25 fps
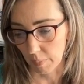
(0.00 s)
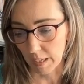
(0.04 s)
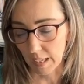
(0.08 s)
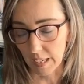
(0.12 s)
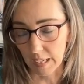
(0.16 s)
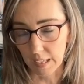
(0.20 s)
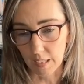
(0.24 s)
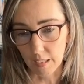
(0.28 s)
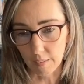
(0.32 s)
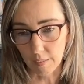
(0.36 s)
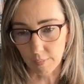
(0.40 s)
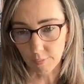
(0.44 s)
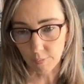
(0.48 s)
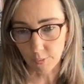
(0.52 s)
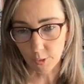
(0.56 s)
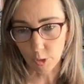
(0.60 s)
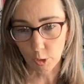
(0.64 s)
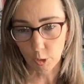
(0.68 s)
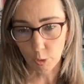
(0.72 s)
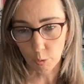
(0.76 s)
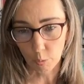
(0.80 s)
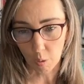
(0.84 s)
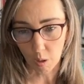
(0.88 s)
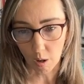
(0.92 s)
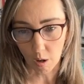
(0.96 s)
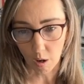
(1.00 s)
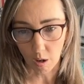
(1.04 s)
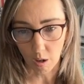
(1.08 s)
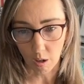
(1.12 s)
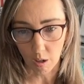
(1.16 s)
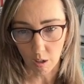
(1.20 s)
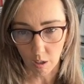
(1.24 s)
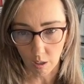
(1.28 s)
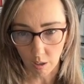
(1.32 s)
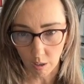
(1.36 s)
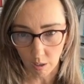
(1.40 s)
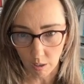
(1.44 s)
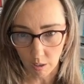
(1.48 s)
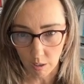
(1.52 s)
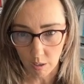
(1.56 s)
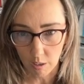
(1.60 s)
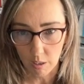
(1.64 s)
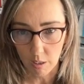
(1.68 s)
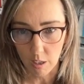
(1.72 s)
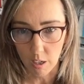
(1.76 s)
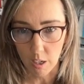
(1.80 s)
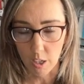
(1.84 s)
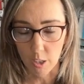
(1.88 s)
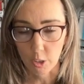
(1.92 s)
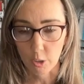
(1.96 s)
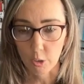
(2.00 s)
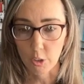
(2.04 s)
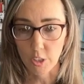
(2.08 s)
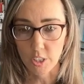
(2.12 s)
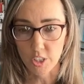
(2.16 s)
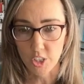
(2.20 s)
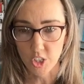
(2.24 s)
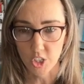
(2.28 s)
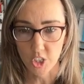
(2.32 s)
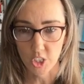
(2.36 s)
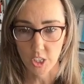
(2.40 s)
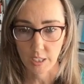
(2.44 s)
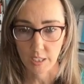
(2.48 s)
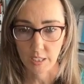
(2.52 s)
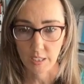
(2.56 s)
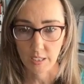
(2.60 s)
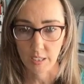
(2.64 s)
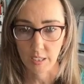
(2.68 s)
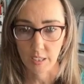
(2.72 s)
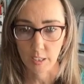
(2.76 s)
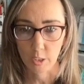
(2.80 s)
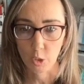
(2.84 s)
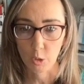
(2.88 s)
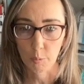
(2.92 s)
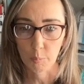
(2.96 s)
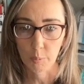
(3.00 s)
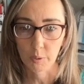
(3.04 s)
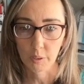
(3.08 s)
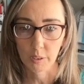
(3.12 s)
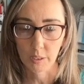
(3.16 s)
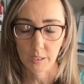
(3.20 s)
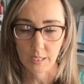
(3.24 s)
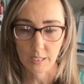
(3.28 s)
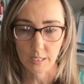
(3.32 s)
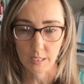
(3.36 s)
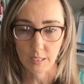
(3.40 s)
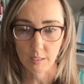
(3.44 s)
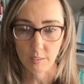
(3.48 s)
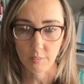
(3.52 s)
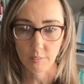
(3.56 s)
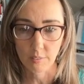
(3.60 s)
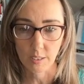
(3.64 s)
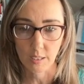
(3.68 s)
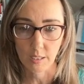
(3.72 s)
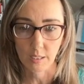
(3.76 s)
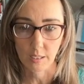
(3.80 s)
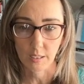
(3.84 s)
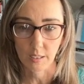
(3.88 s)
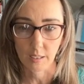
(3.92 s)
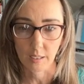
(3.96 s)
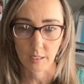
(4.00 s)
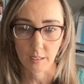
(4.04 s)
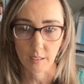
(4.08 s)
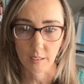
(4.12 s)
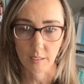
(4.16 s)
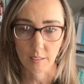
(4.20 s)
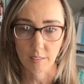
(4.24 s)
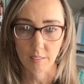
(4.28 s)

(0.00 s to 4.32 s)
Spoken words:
If you are a Christian and you believe in